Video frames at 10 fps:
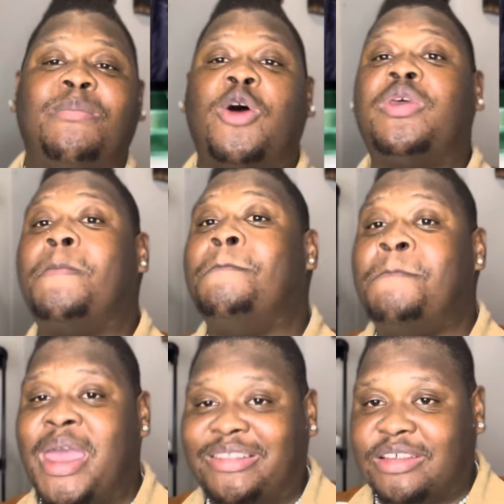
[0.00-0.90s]
But the
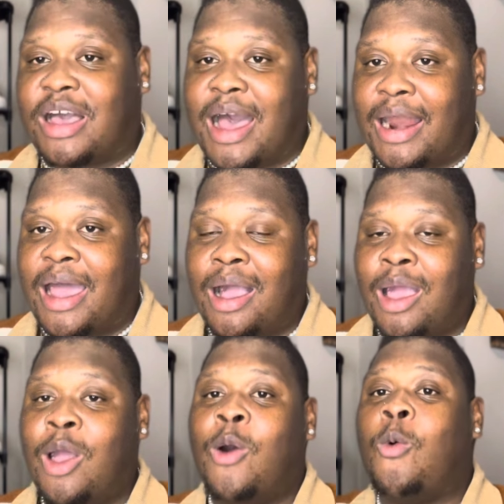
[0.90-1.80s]
Met Gala,
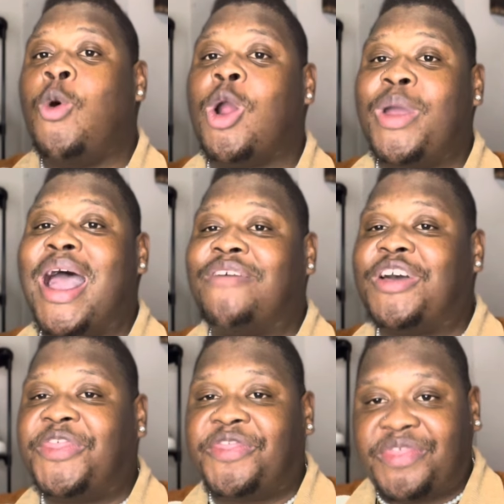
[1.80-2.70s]
where we have a
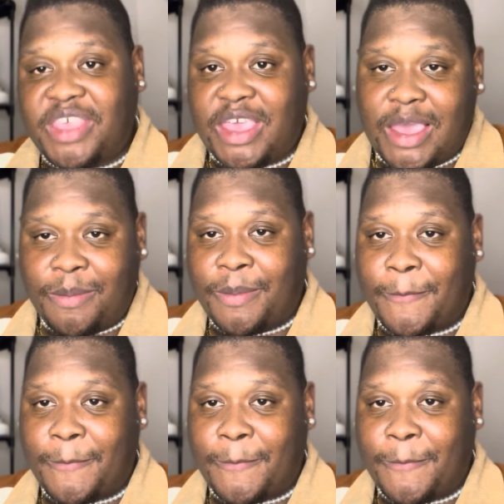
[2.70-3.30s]
theme,